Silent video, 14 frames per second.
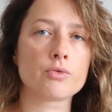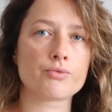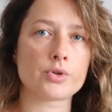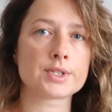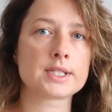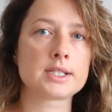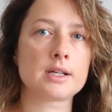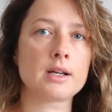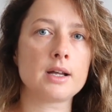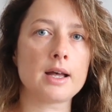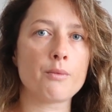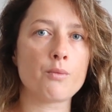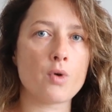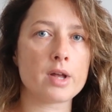roster
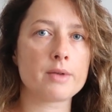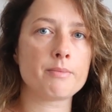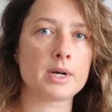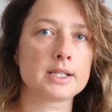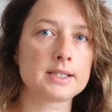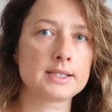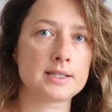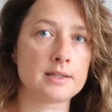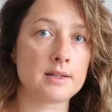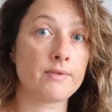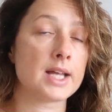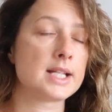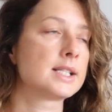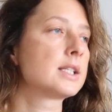1 month in
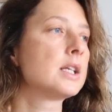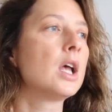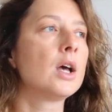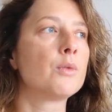advance,